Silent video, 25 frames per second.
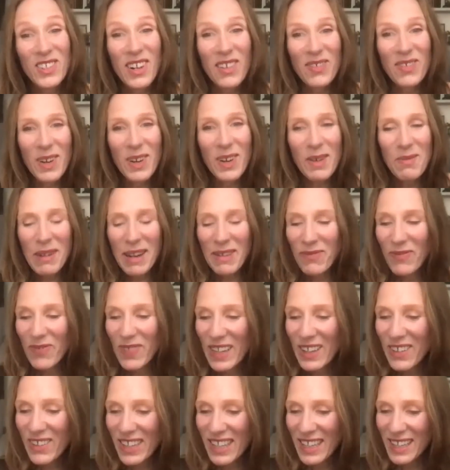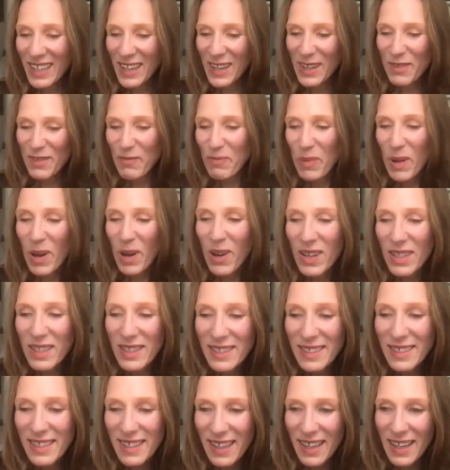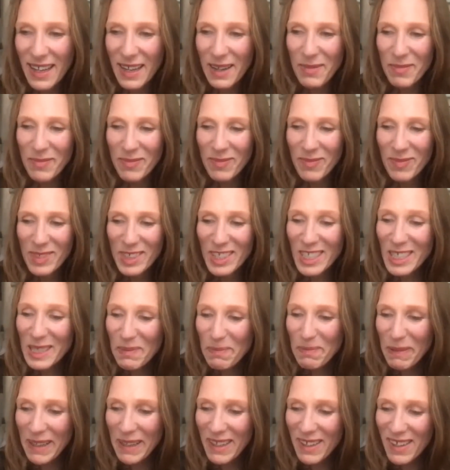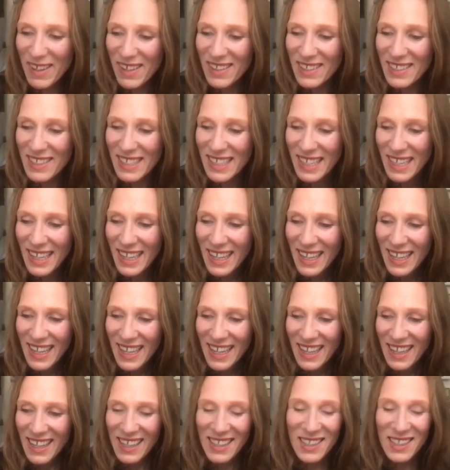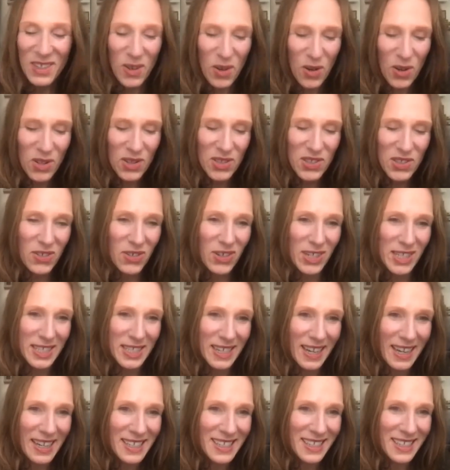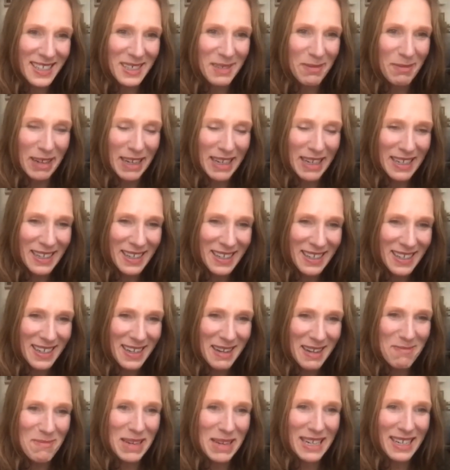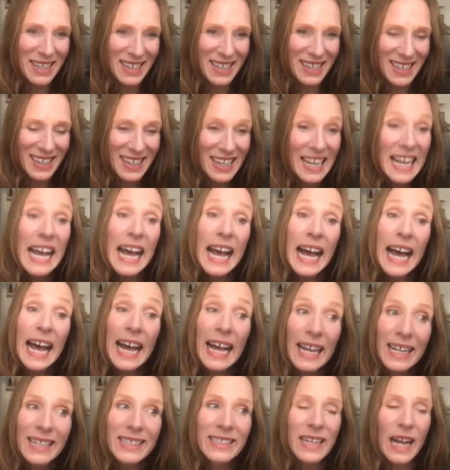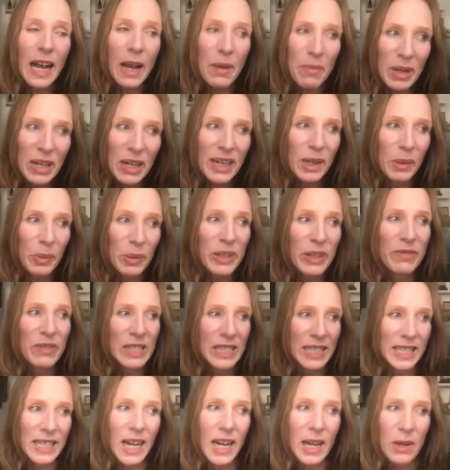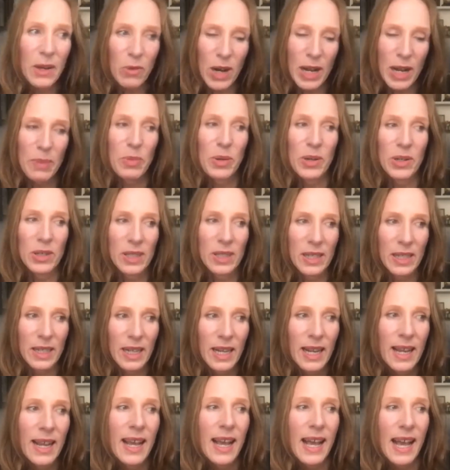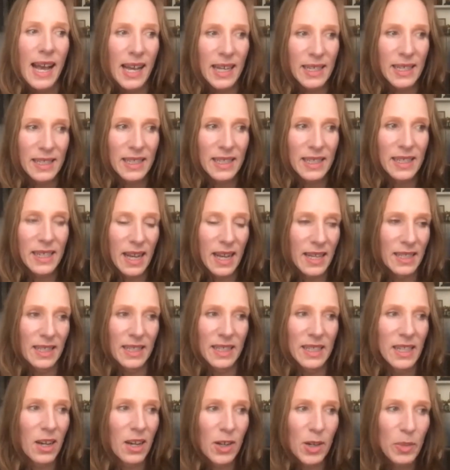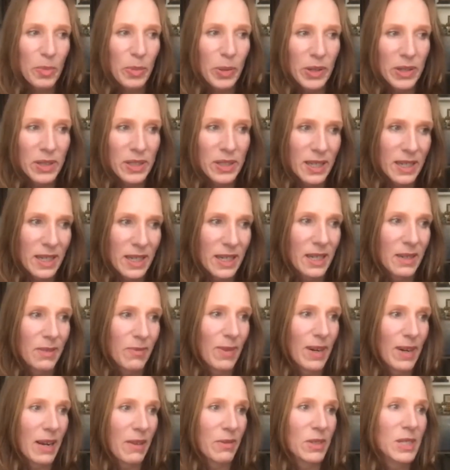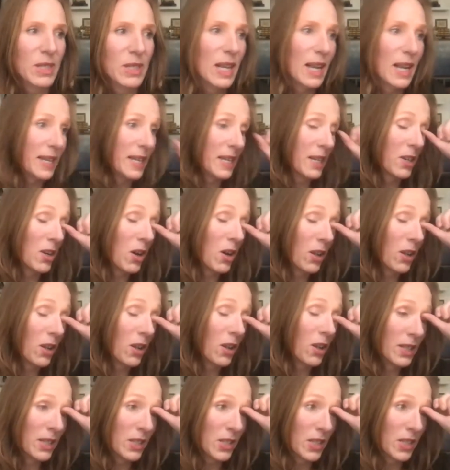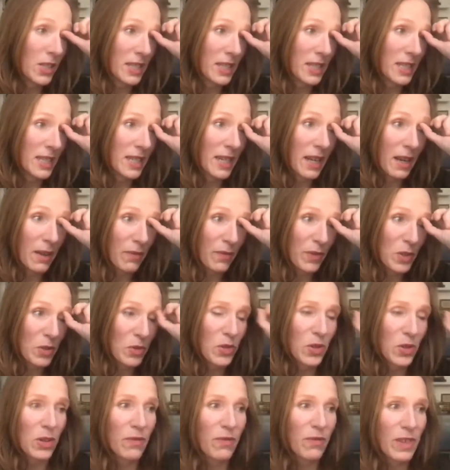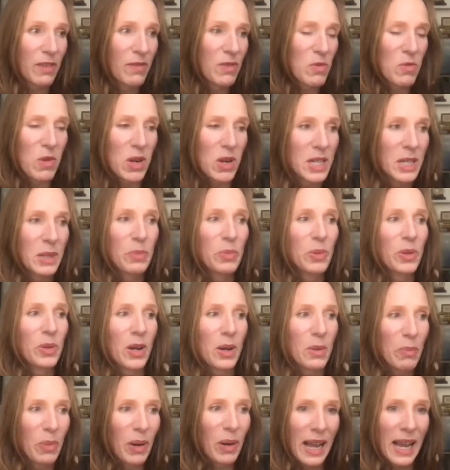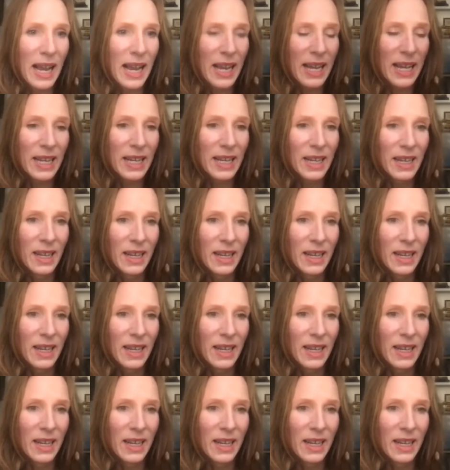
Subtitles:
I've got my finger in a lot of pots, just because it's all so exciting to me. I mean, and I'm a little bit of a DIY person. As a younger person, and when I was like in college and stuff, you sort of, if you wanted to put on a play,